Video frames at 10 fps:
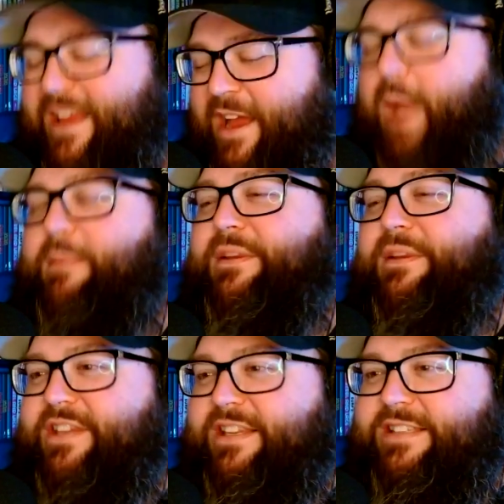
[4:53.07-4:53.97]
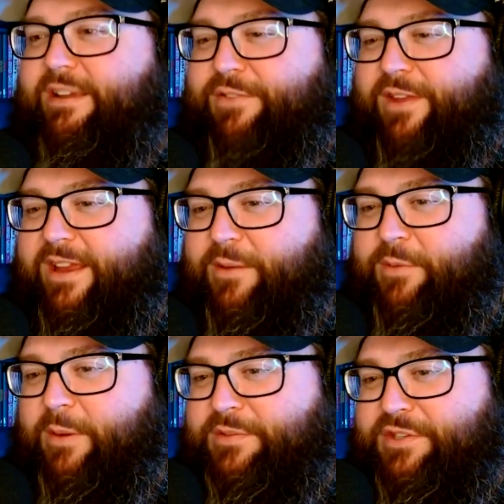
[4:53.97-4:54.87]
I mean, she's definitely got
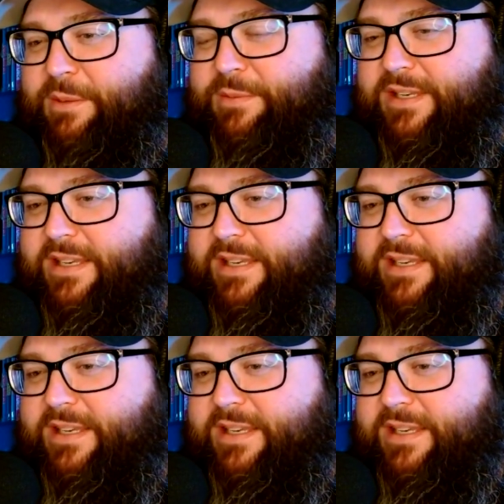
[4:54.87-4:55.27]
whips, chips, and